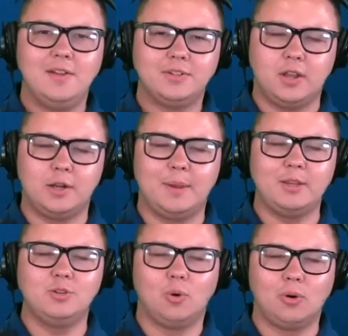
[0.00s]
Talking about
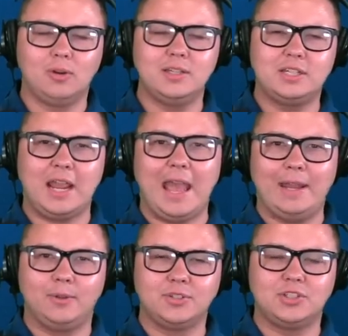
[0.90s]
your
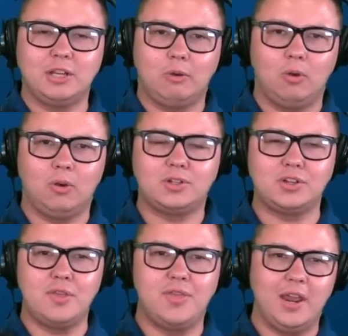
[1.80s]
Seattle Seahawks
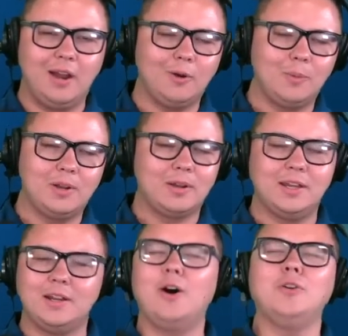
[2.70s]
there, we are
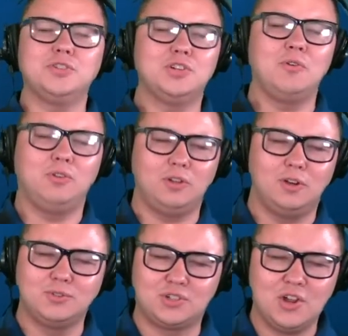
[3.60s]
getting oh so
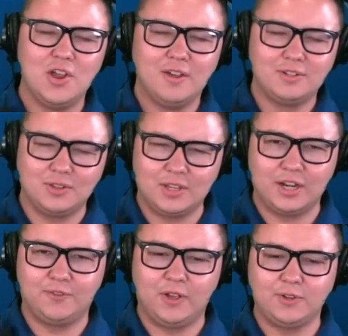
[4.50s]
close to the
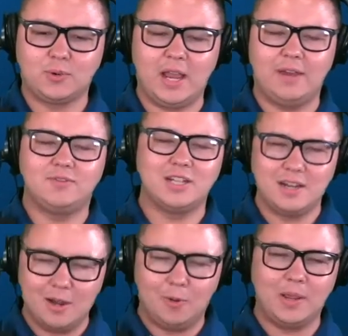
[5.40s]
NFL draft. You
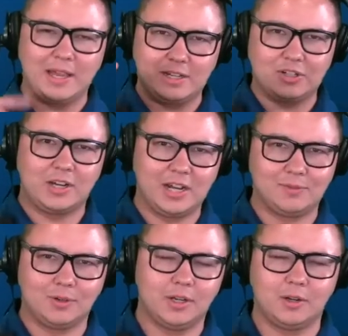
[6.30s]
know we got you
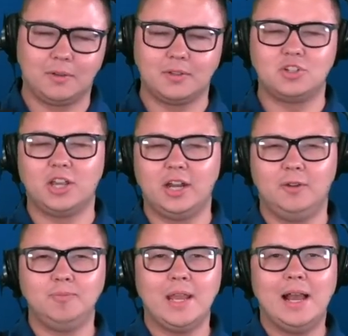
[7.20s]
covered here on the
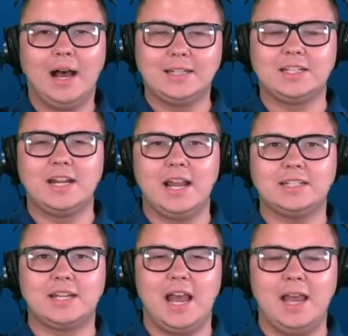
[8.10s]
channel. I'll see you
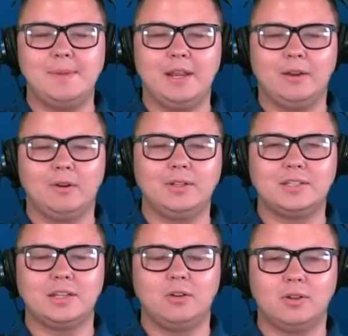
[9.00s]
next time here on
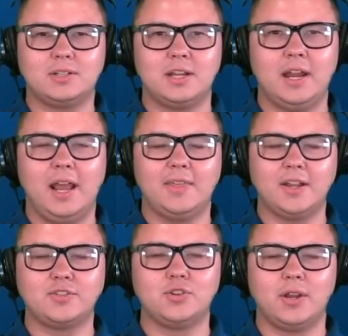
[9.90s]
Seahawks Today.
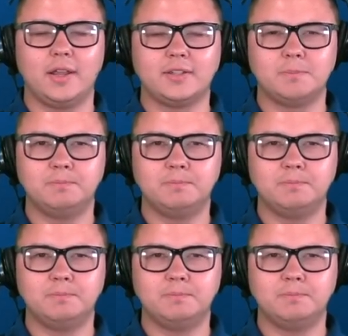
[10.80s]
Thanks for joining us.